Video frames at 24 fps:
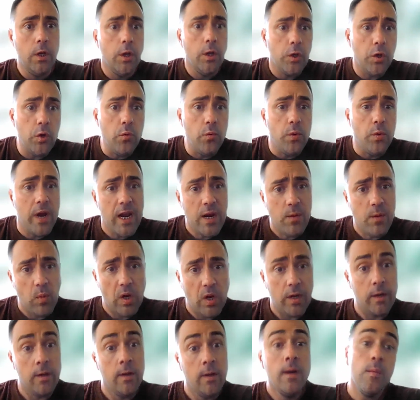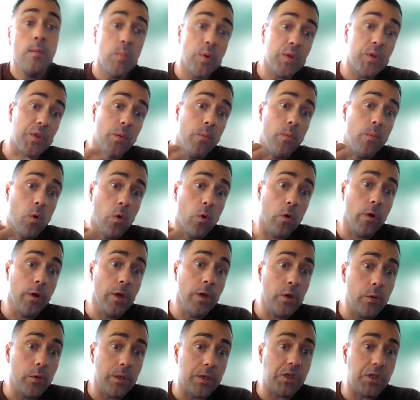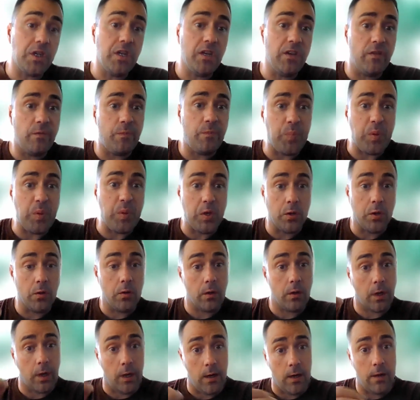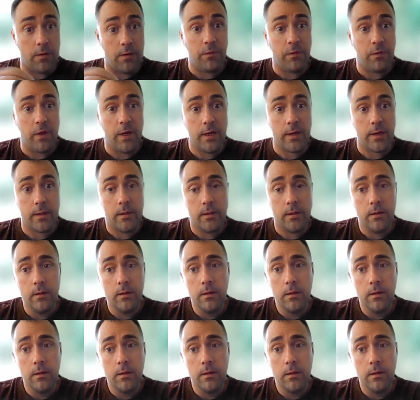You name it. But the more you achieve pure conflict,